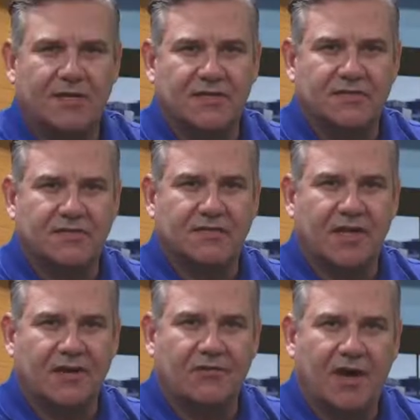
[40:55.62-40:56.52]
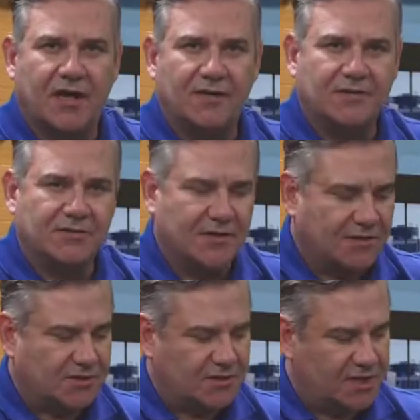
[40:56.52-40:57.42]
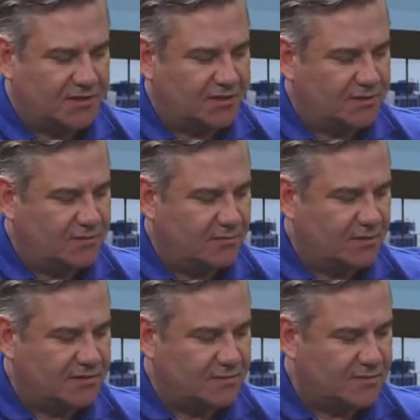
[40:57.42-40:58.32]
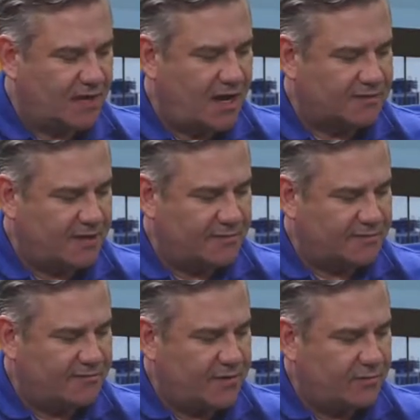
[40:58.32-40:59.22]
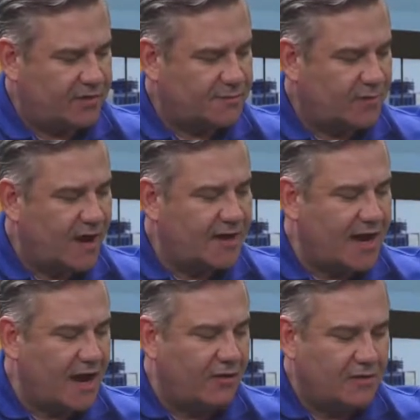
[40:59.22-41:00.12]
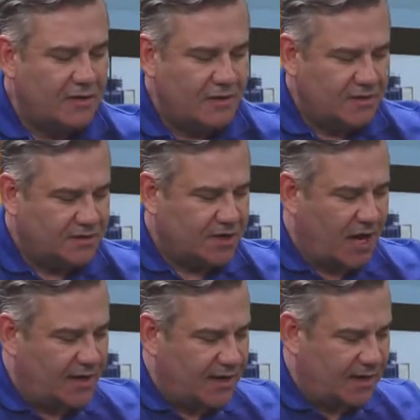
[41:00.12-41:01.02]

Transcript: list is later on, and you get your chance to uh, win some socks and have some fun with us. But right now, John had